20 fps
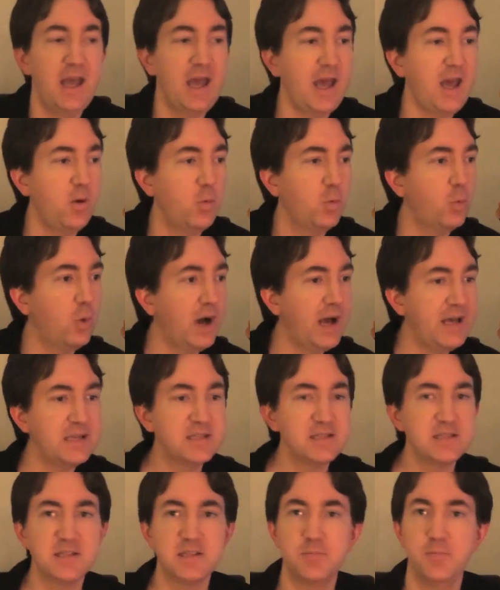And why
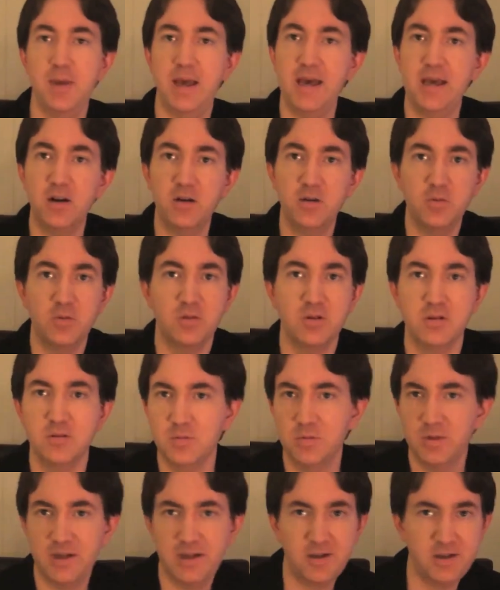does this matter? What,
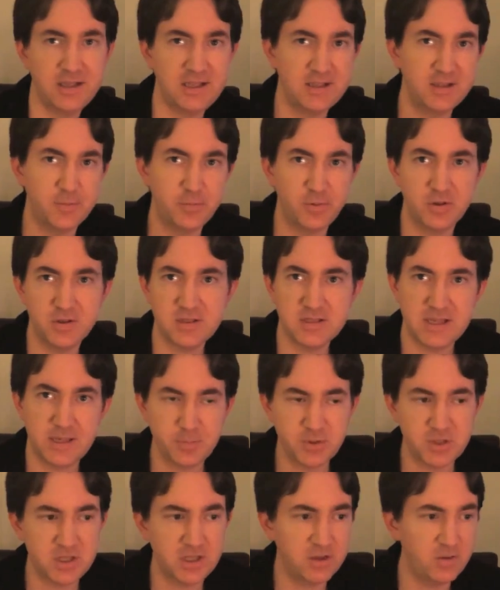why the
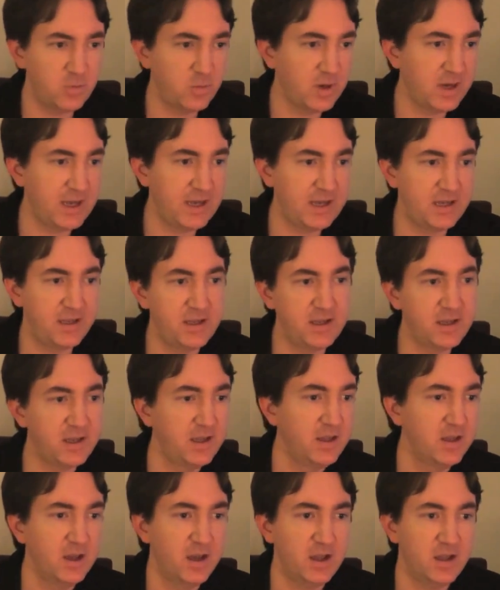perception? Why
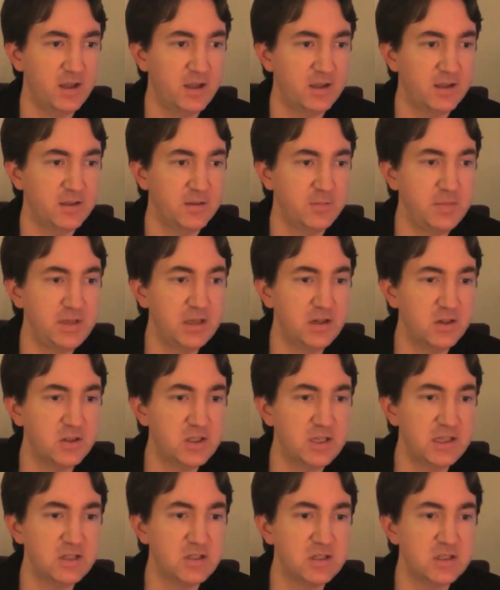uh, the meter
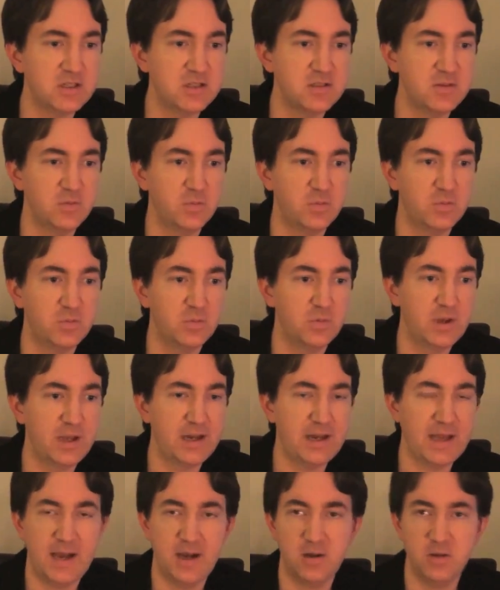changes and,
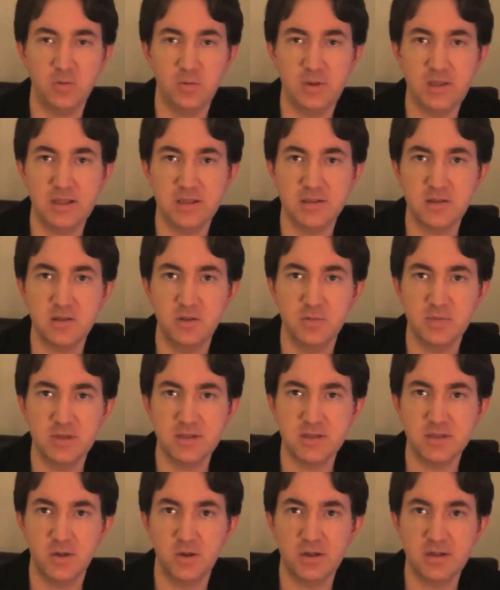and how do we as
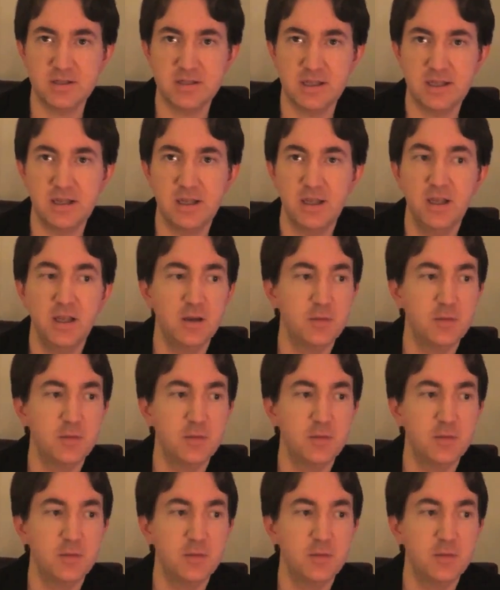humans notice it?